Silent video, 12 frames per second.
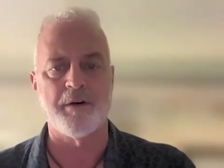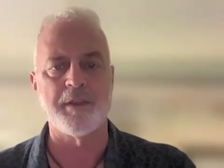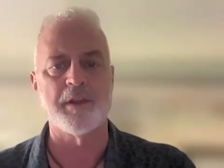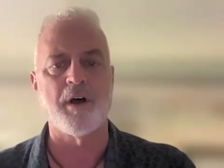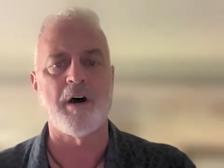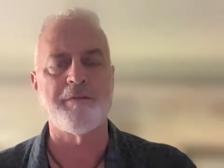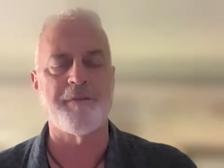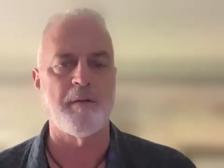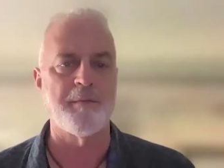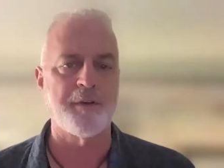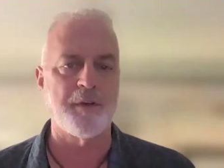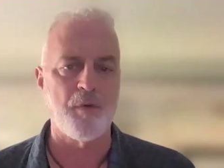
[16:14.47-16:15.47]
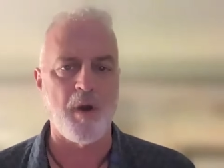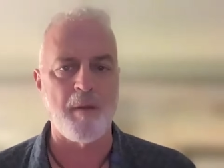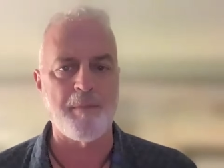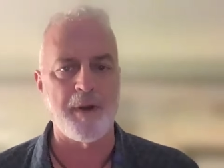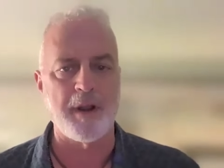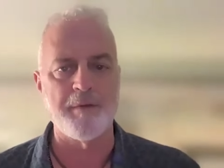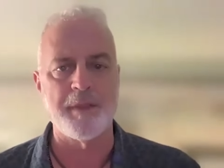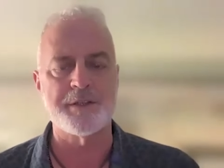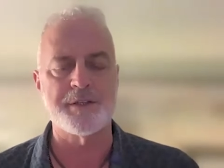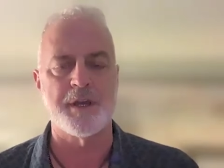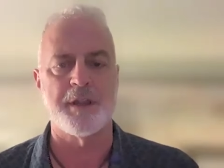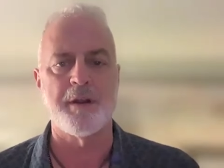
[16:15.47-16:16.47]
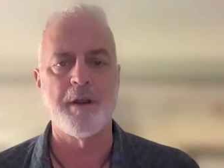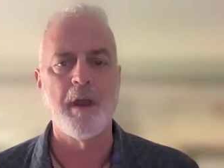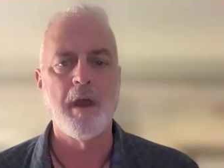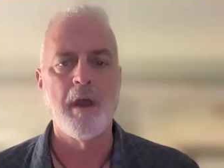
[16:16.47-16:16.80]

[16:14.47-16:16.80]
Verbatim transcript: All the law firms are cooperating with each other